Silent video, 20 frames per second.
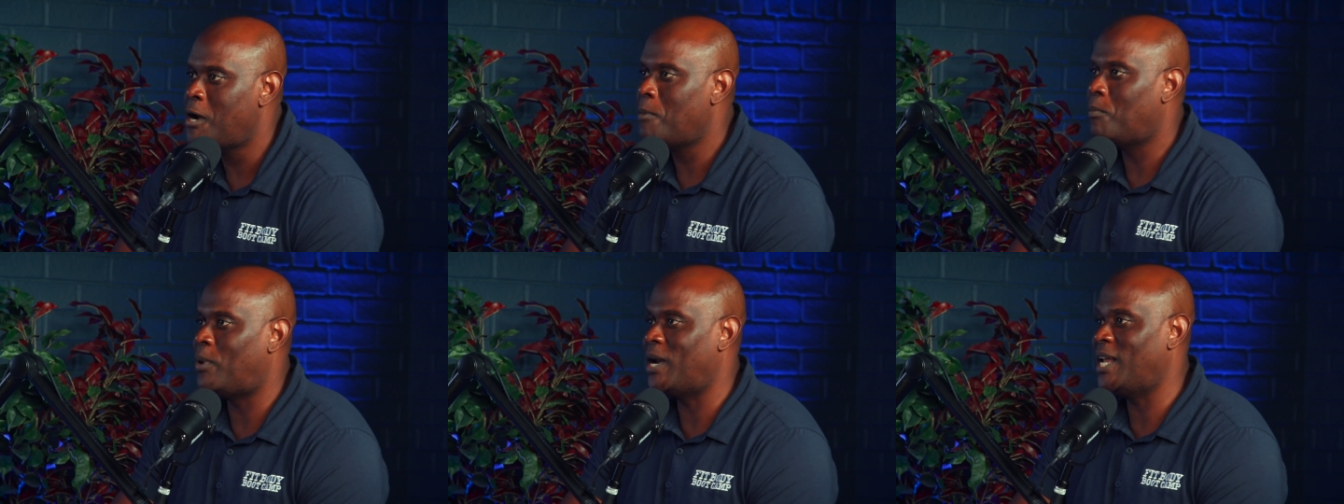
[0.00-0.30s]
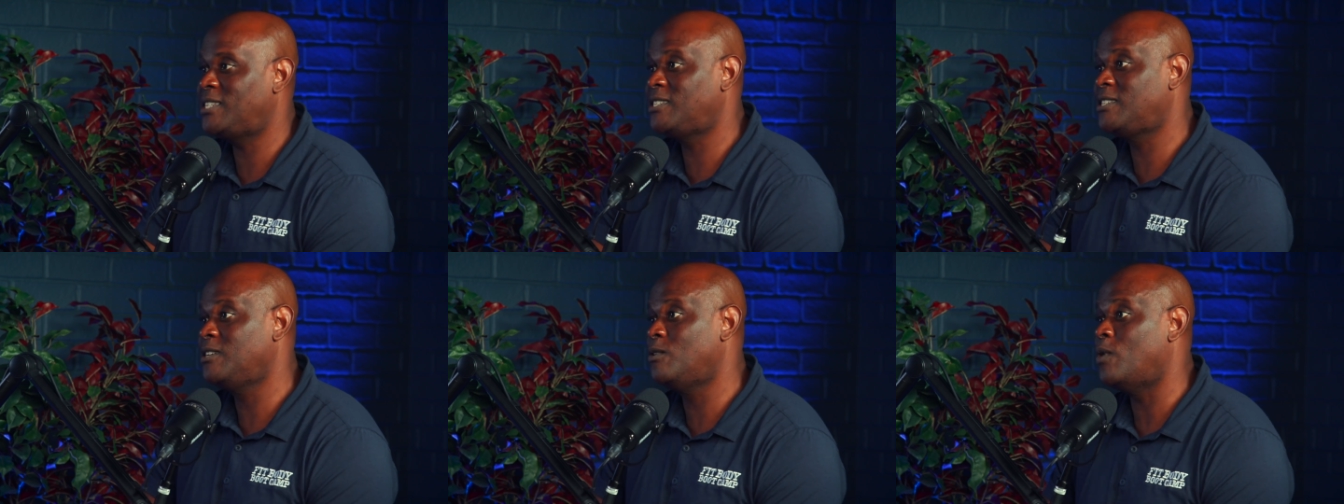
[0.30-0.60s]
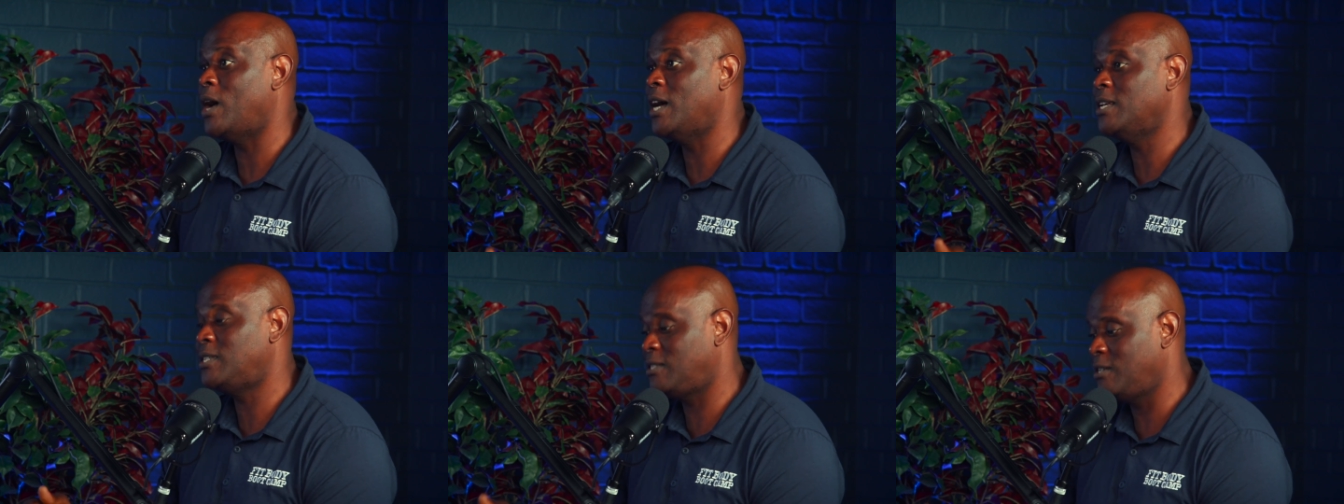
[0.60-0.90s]
But I still,
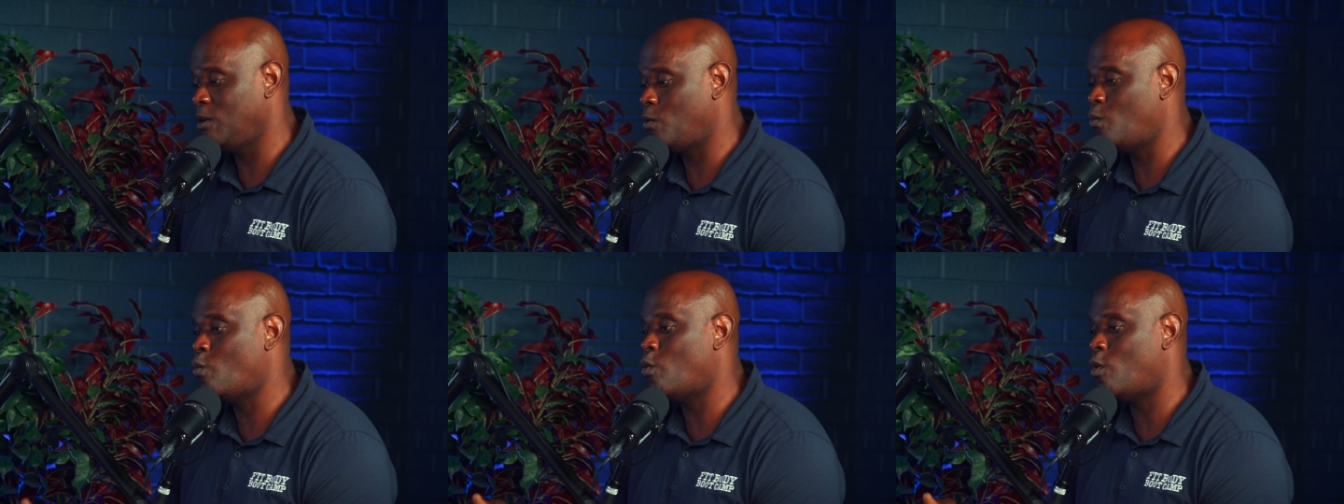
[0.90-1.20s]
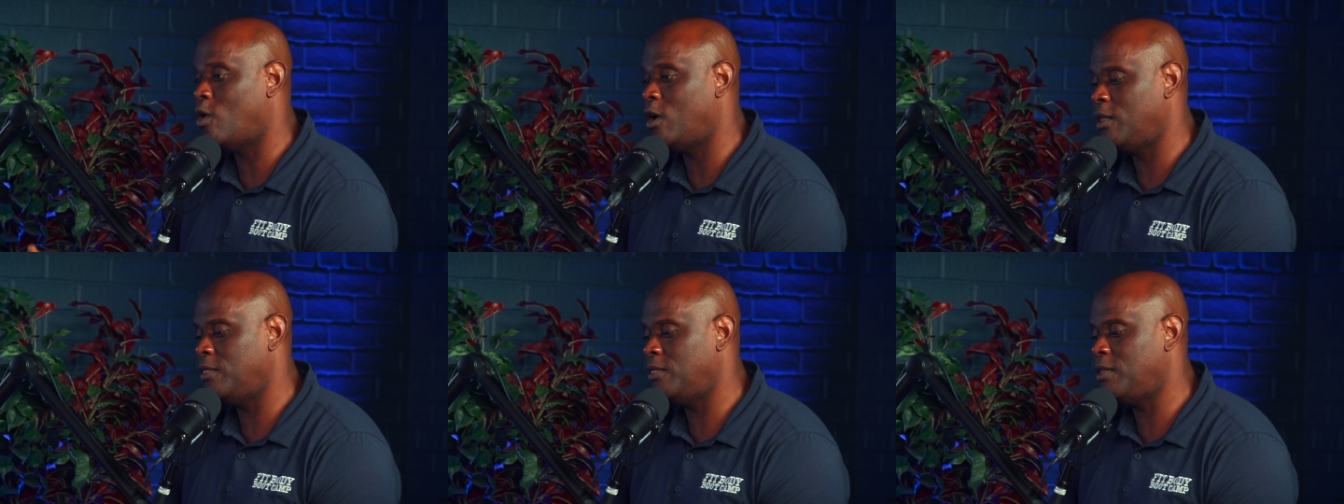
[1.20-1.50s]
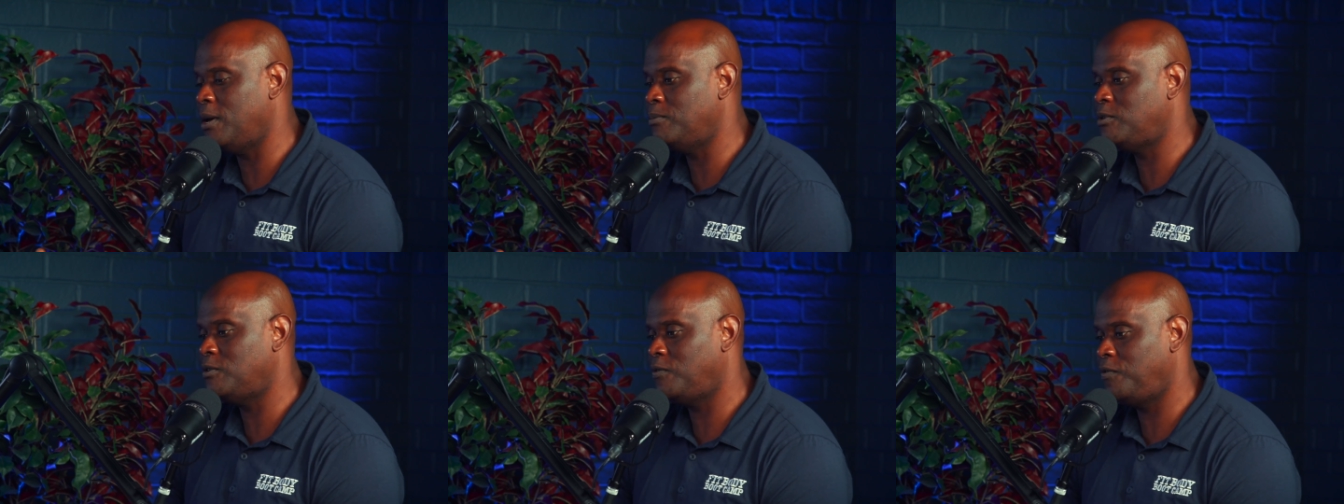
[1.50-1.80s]
I still want
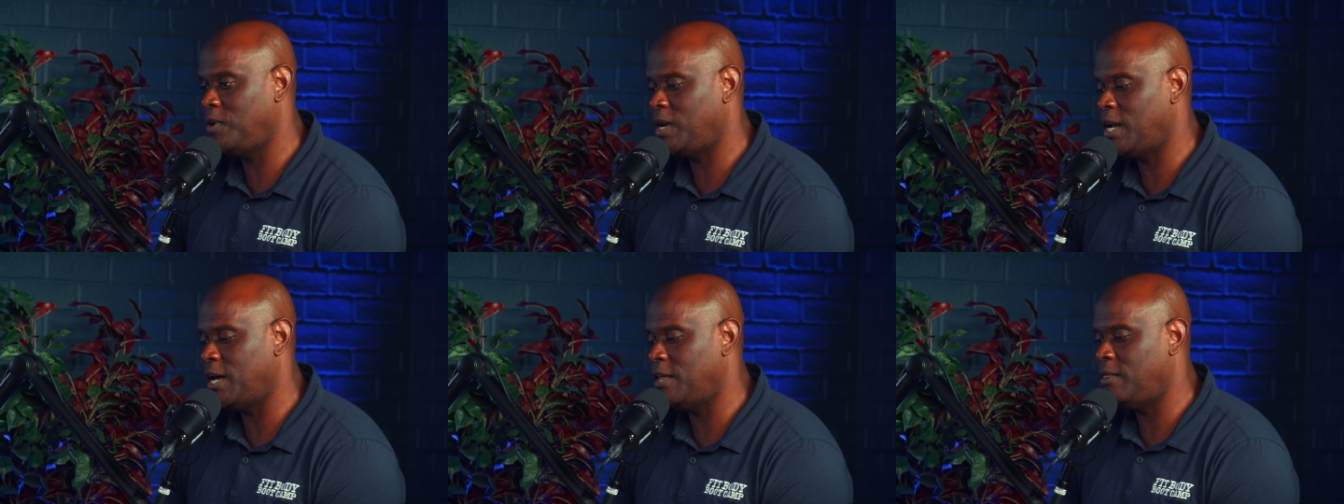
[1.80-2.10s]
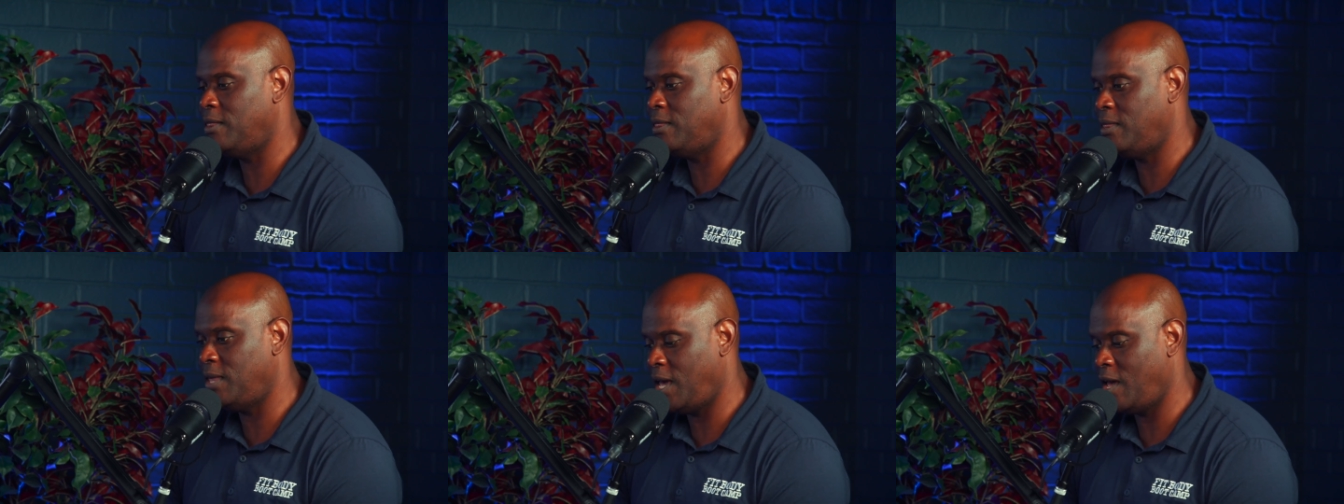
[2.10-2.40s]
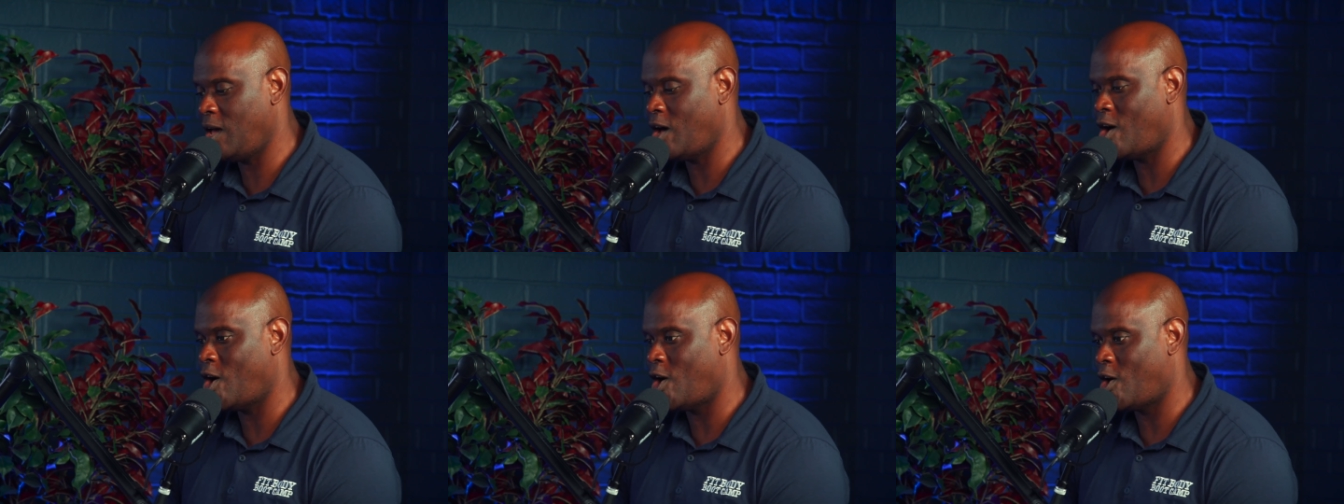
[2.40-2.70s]
them to feel like
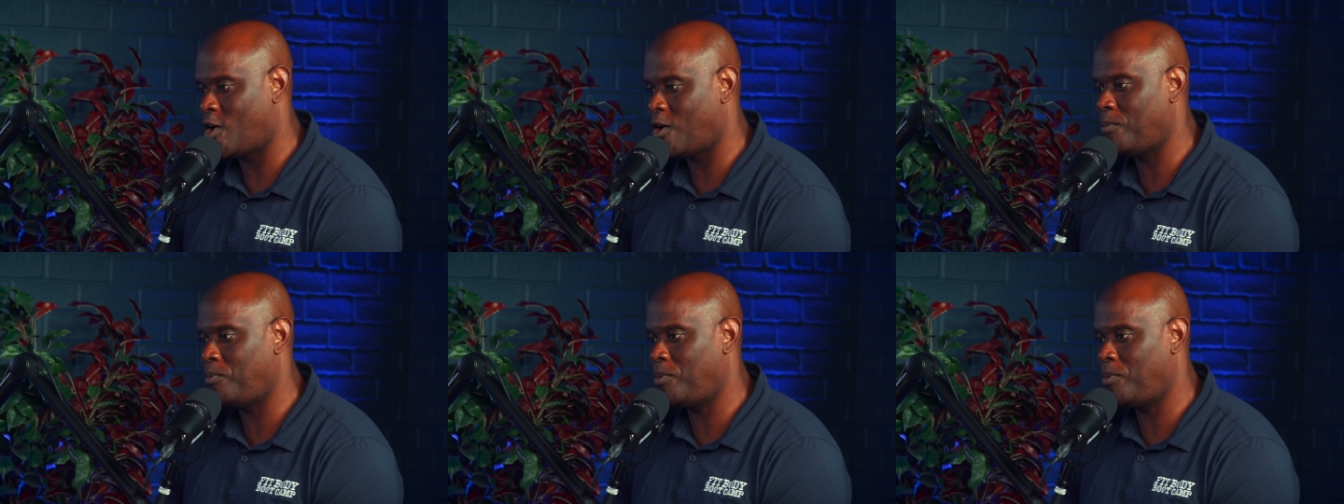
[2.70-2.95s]
they are a